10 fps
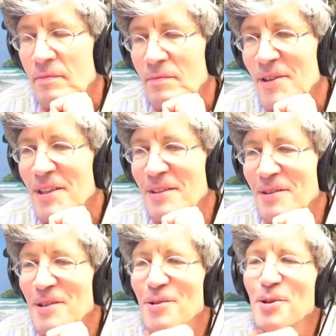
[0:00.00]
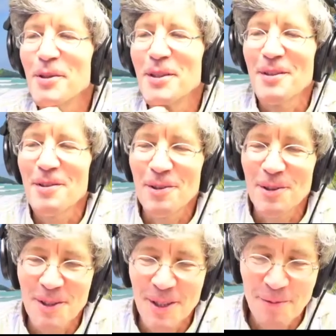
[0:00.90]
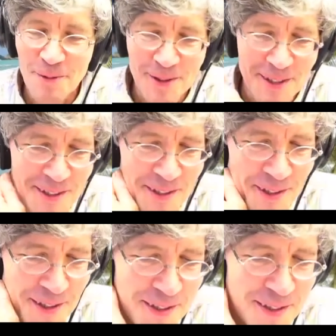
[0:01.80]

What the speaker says: Yeah, there's always been a third difference, hasn't there?